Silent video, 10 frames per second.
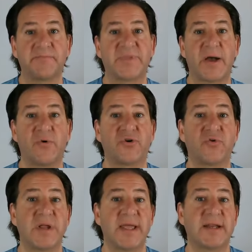That will
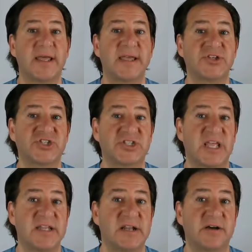create a
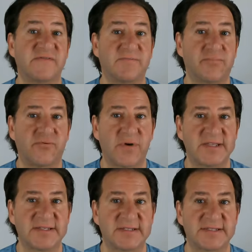state of
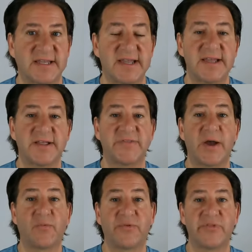presence
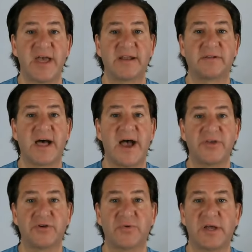that will then allow
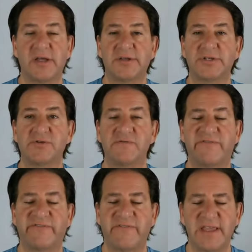you to
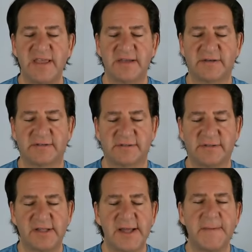
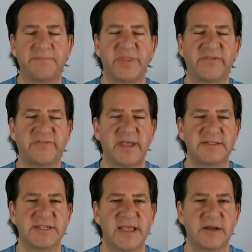feel this
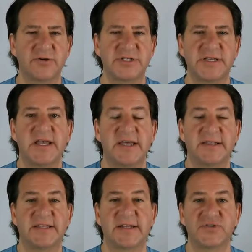dense energy
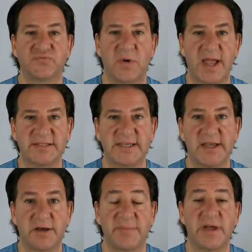that is rising
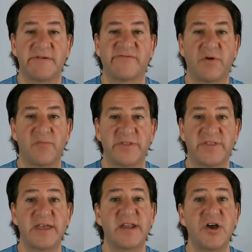up from
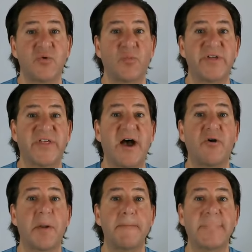within
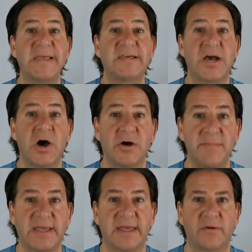without
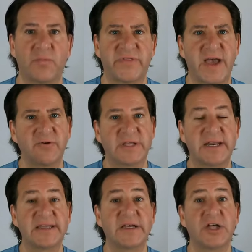becoming it, without
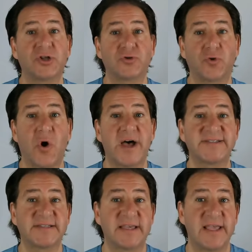getting
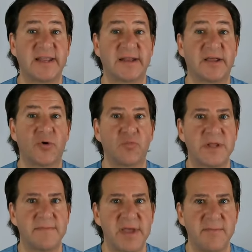lost in it.
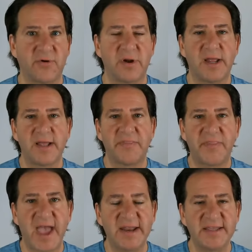Remember,
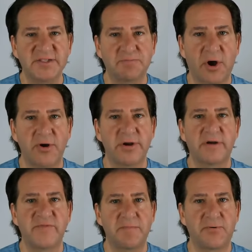that is part
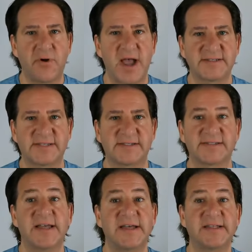of the
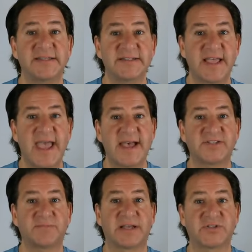process. These
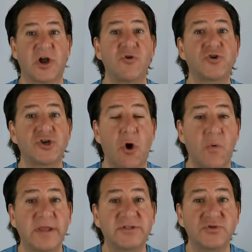aspects are
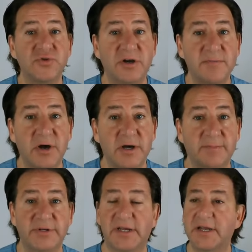going to come
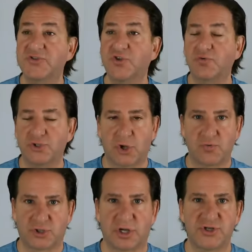up. So
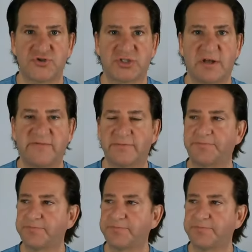don't judge yourself.